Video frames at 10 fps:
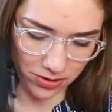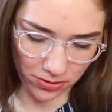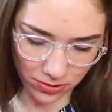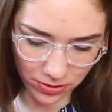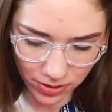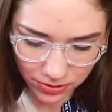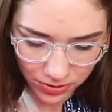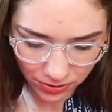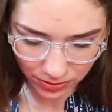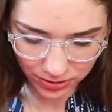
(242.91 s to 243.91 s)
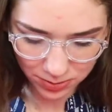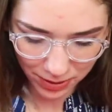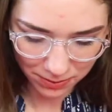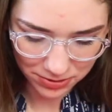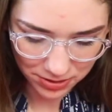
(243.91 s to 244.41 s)
oh no, there's
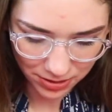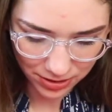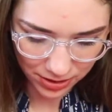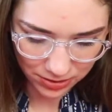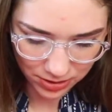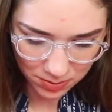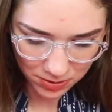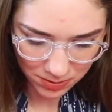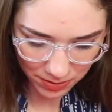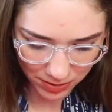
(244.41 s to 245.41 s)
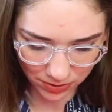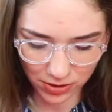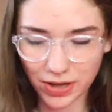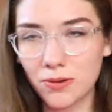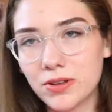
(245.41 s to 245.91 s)
papers in there that are not supposed to be wrinkled.
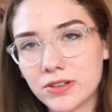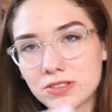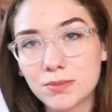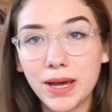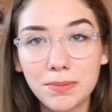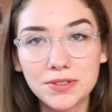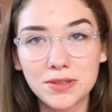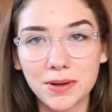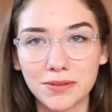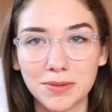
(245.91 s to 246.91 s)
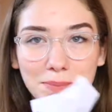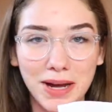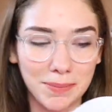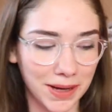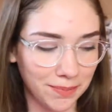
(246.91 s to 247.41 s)
Okay, well there's some papers in the bottom of my
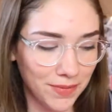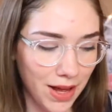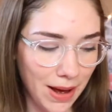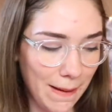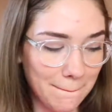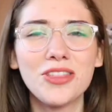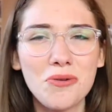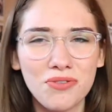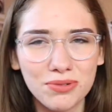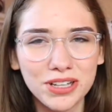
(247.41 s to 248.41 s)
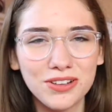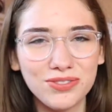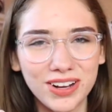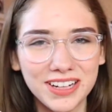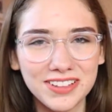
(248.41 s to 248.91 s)
backpack. The real
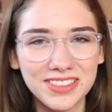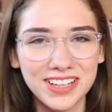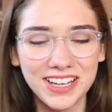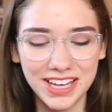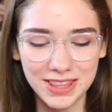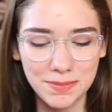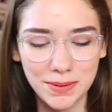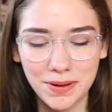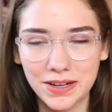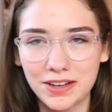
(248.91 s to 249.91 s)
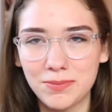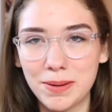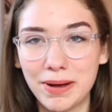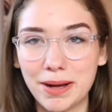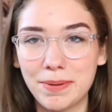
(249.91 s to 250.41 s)
final thing in the big pocket of
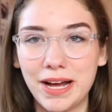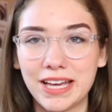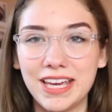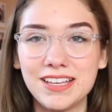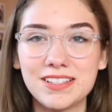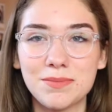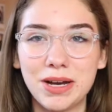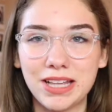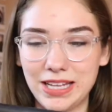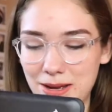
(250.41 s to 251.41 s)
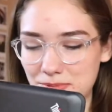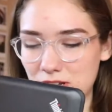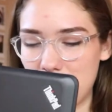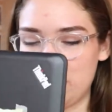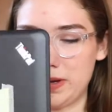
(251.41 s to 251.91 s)
my backpack is my
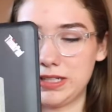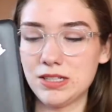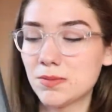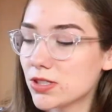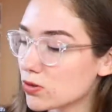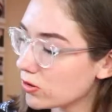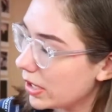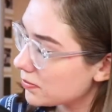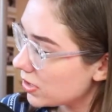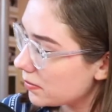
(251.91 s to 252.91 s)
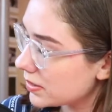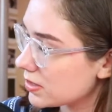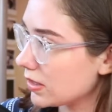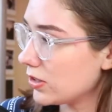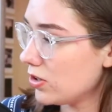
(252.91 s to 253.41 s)
laptop, and it's my school laptop. It's
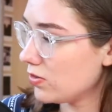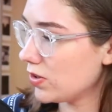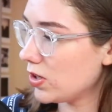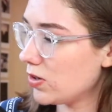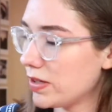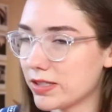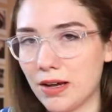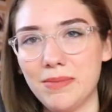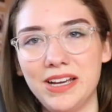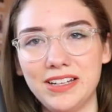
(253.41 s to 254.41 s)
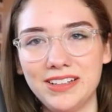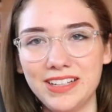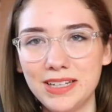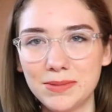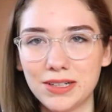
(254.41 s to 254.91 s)
a Lenovo, it's got my
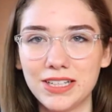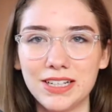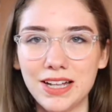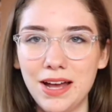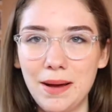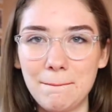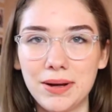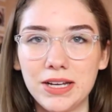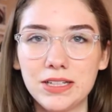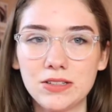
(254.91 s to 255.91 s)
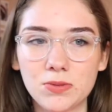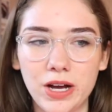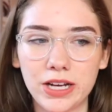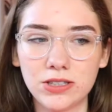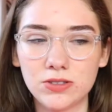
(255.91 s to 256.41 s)
name on it, but it is what
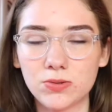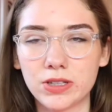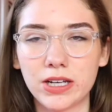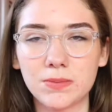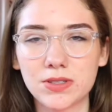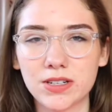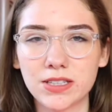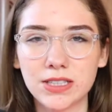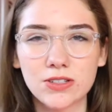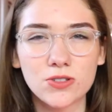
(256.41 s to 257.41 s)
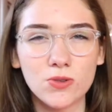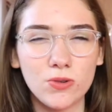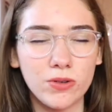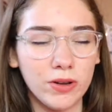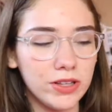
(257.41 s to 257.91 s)
I use when I'm studying at
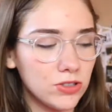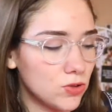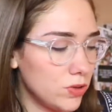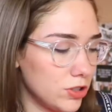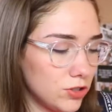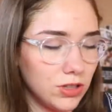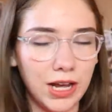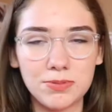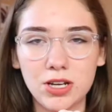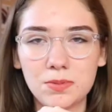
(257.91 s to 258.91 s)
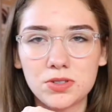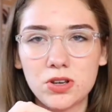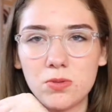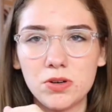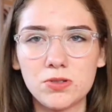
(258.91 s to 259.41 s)
school. They're school-issued laptops,
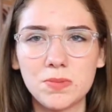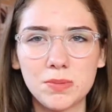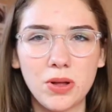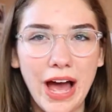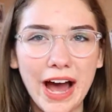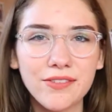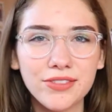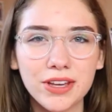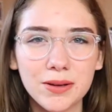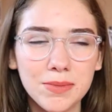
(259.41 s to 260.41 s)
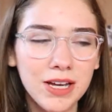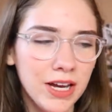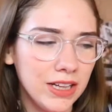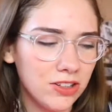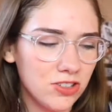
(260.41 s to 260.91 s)
so most people have them. And
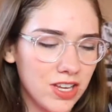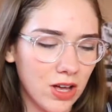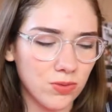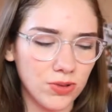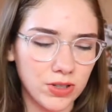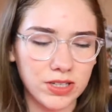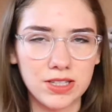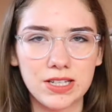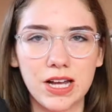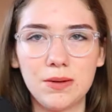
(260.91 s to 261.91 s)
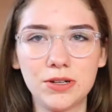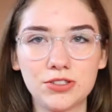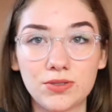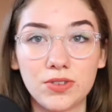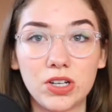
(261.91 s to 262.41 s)
it's just helpful because it's got a bunch
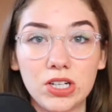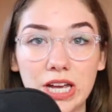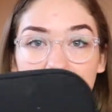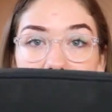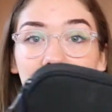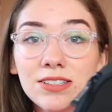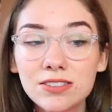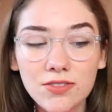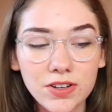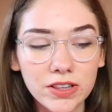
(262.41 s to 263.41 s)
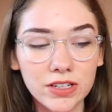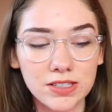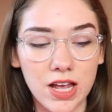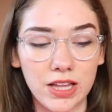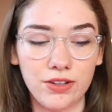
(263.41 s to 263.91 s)
of good editing stuff on there. It's
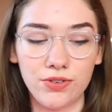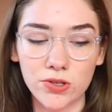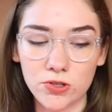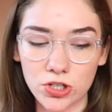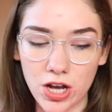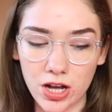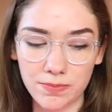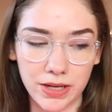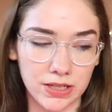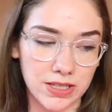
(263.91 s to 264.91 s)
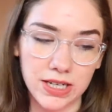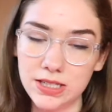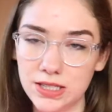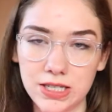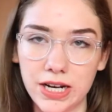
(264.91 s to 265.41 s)
got like Photoshop, and it's got
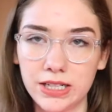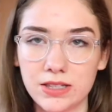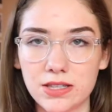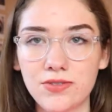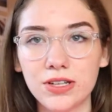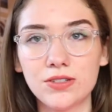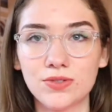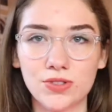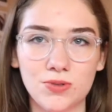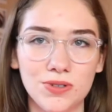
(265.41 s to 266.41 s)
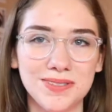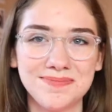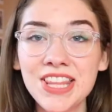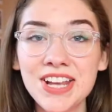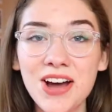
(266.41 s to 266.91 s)
InDesign, and stuff I use for school.
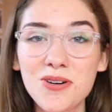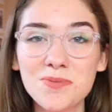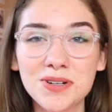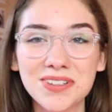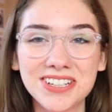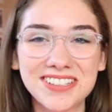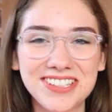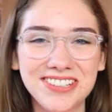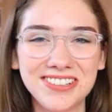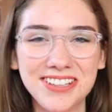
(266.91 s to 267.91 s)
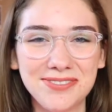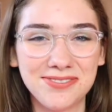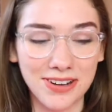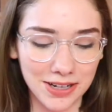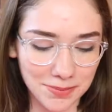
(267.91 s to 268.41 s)
Now, moving on to the
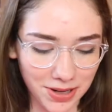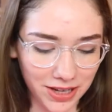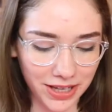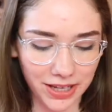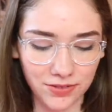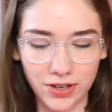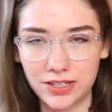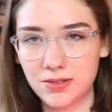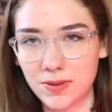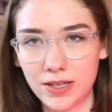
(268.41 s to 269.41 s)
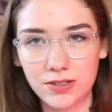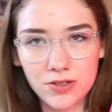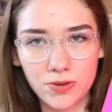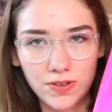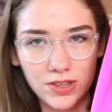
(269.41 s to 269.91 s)
fun pocket, if you ask me.
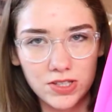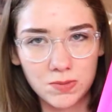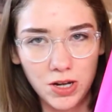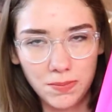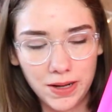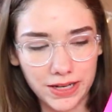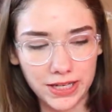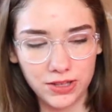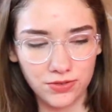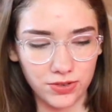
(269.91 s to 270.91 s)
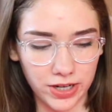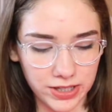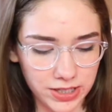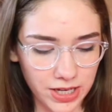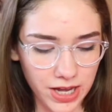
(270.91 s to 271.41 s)
So we've got the small pocket in the
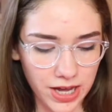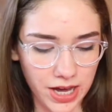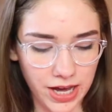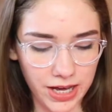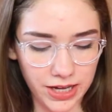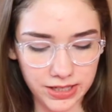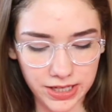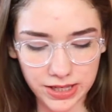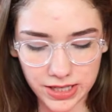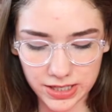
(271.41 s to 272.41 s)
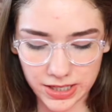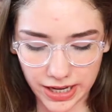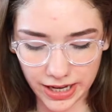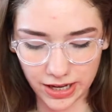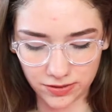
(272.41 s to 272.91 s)
front, and in this I
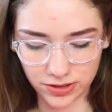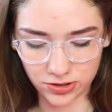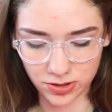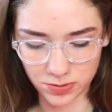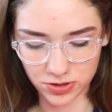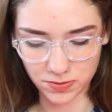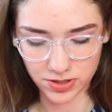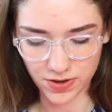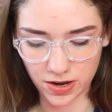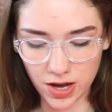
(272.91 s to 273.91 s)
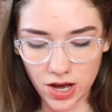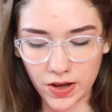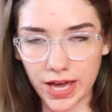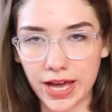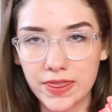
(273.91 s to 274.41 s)
have, let's just pull some stuff out.
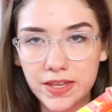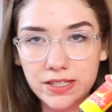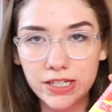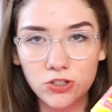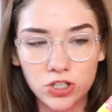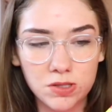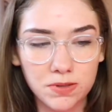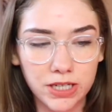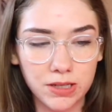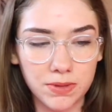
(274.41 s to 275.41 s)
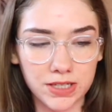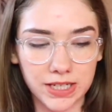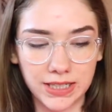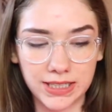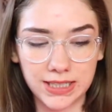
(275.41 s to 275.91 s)
Okay, this I just put in because
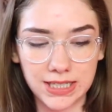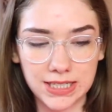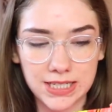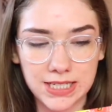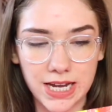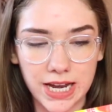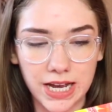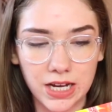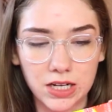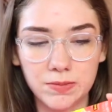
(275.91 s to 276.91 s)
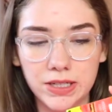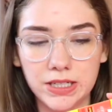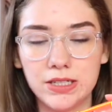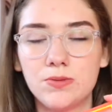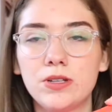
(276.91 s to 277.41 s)
I needed it today. It
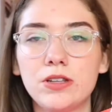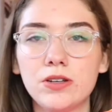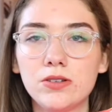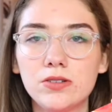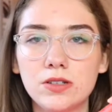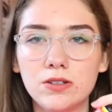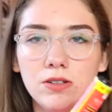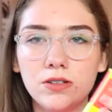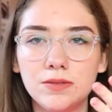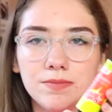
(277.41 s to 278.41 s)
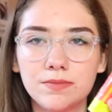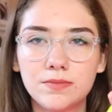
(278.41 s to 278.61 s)
is one of those little